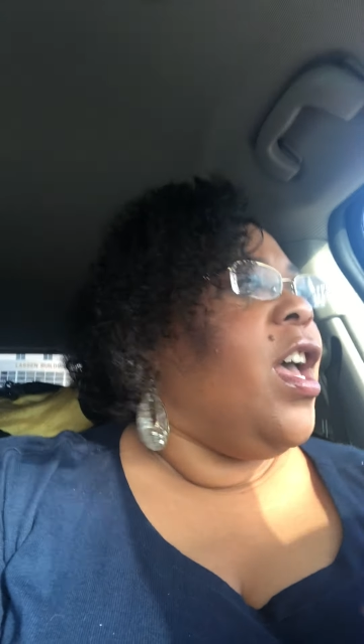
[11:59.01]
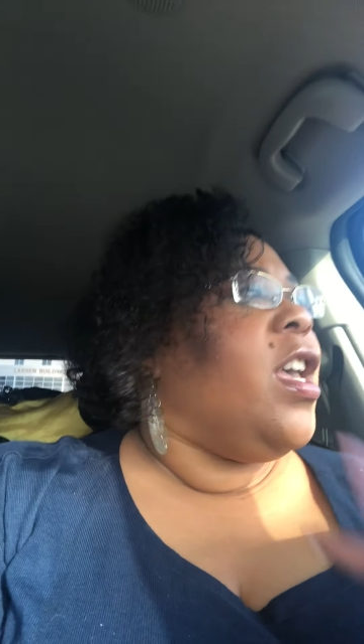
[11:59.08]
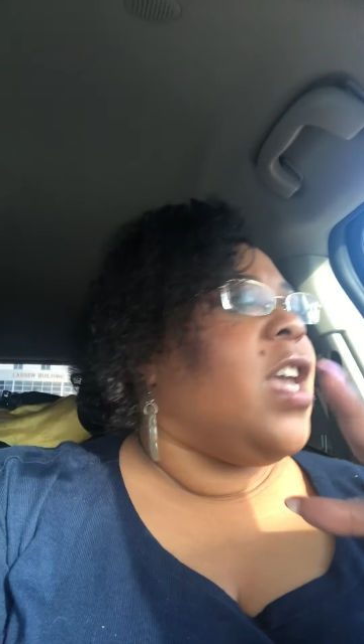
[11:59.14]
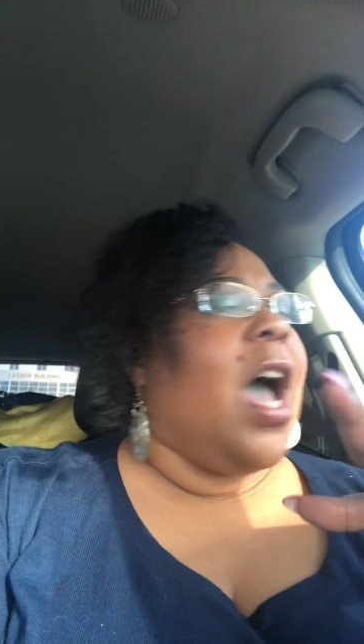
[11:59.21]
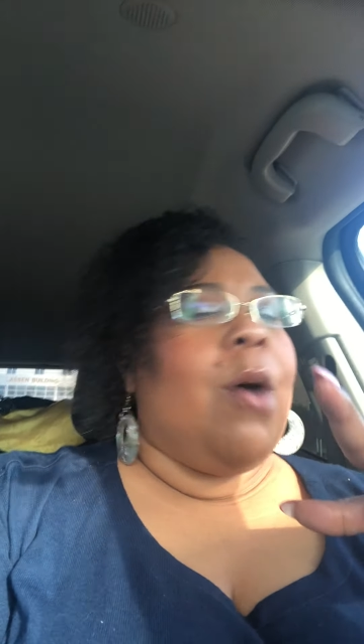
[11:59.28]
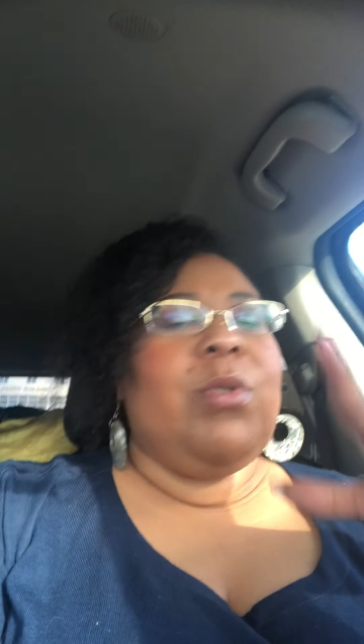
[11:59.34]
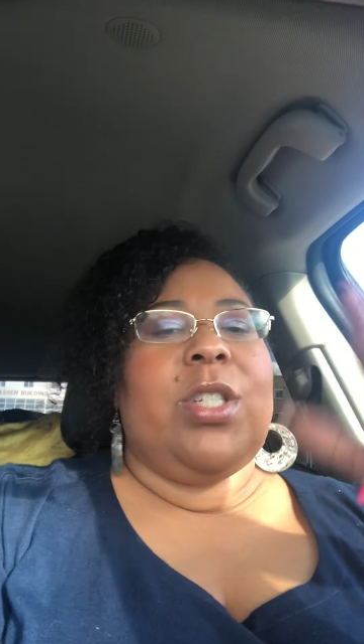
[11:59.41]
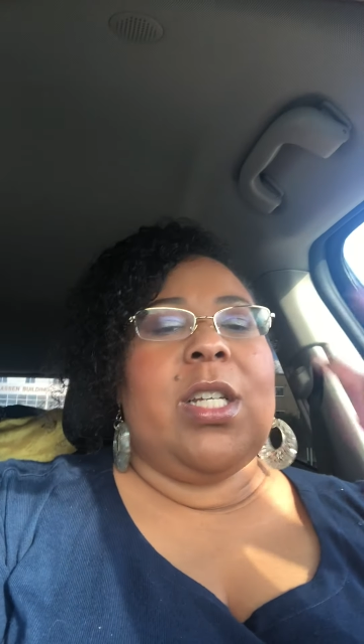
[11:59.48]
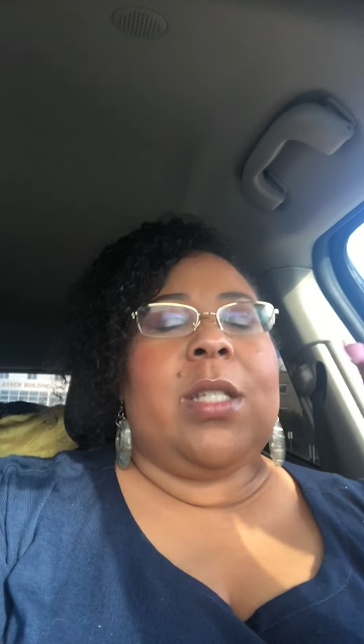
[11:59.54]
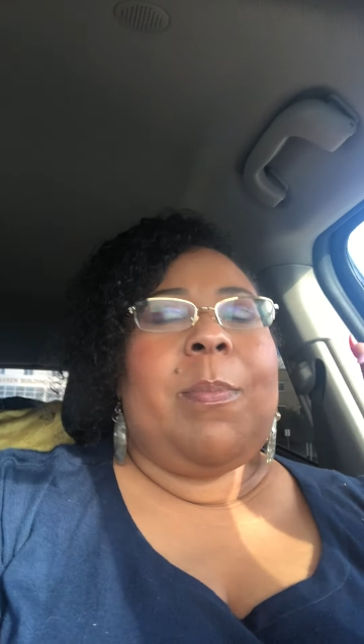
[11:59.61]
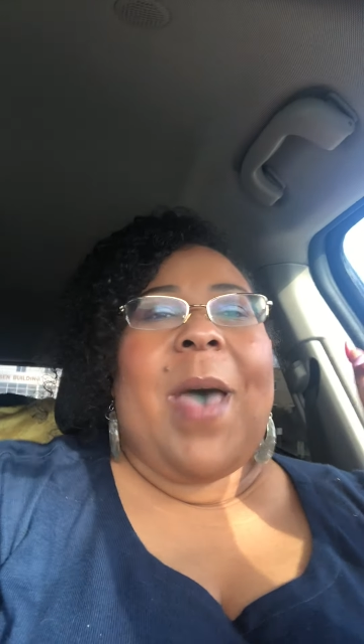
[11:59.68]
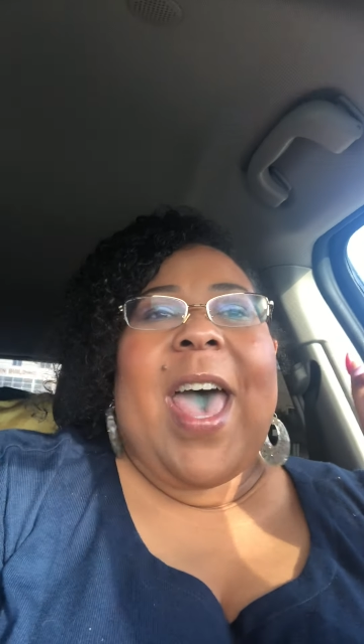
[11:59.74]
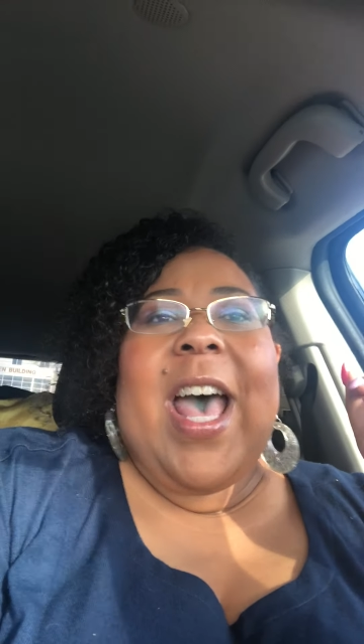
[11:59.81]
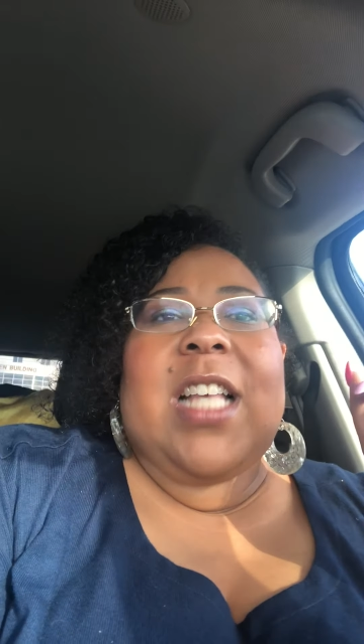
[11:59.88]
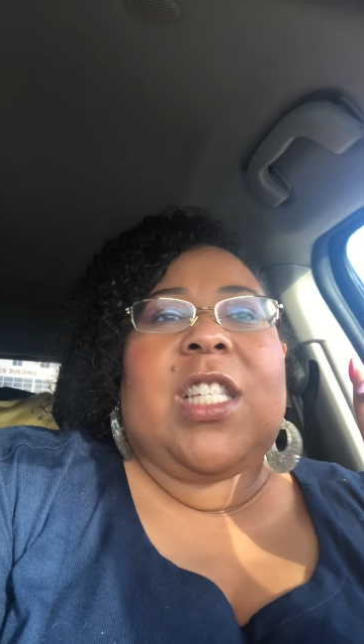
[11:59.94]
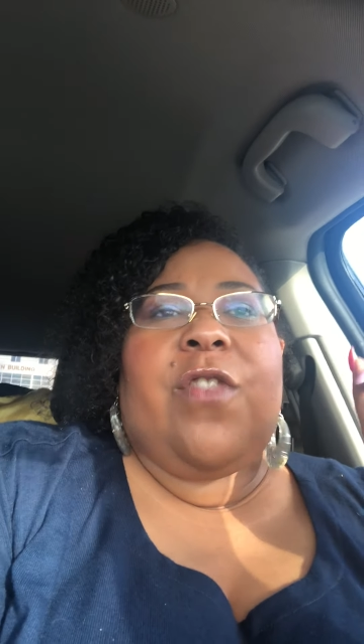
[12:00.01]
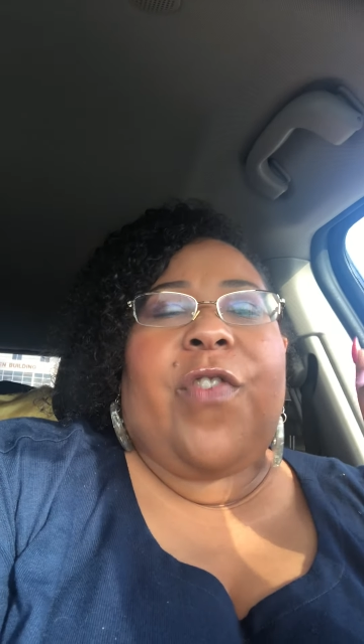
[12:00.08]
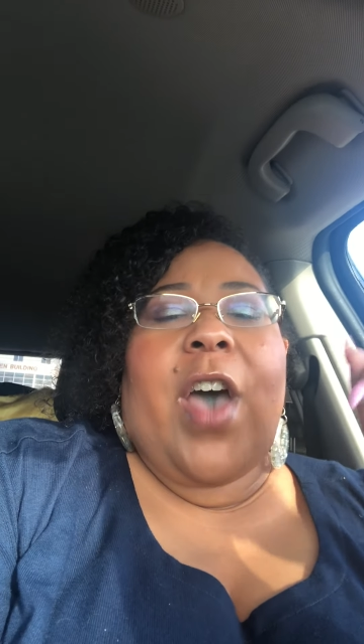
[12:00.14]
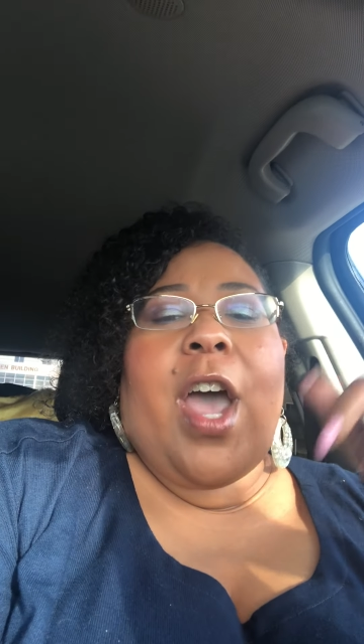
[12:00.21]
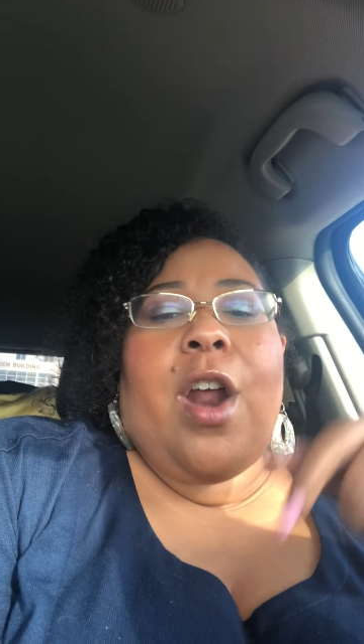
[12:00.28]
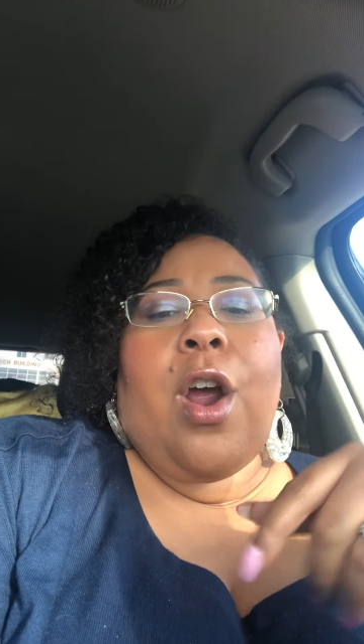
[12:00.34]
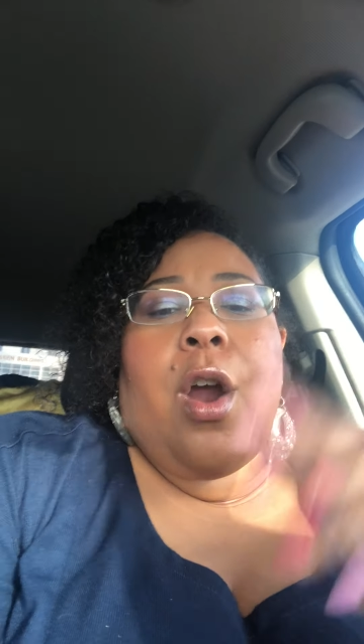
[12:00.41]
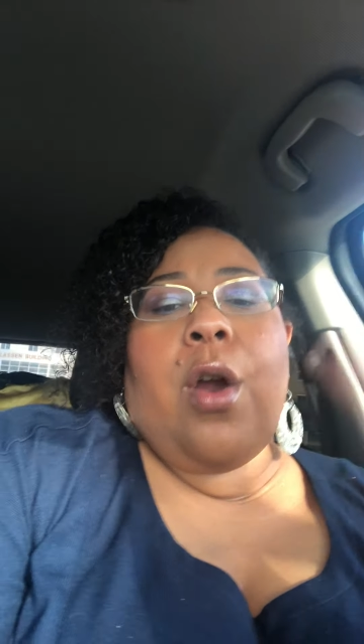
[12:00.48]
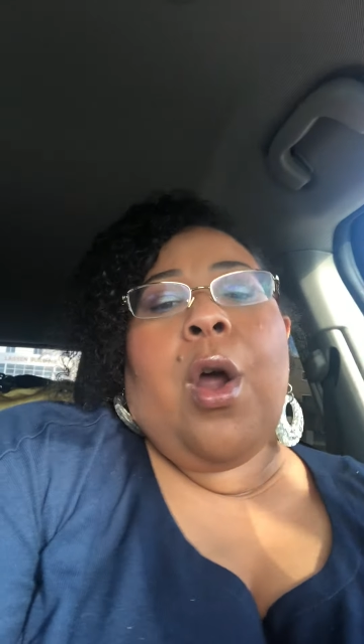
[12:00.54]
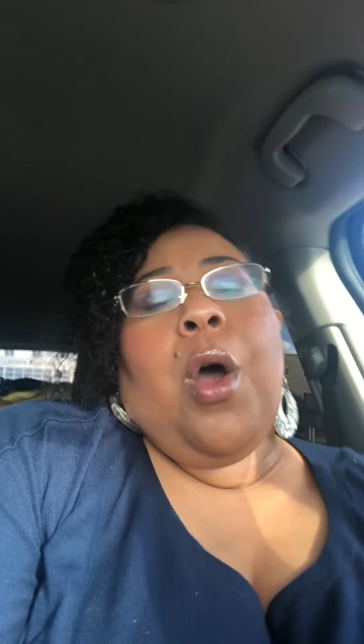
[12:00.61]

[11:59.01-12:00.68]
Y'all was just pacifying her.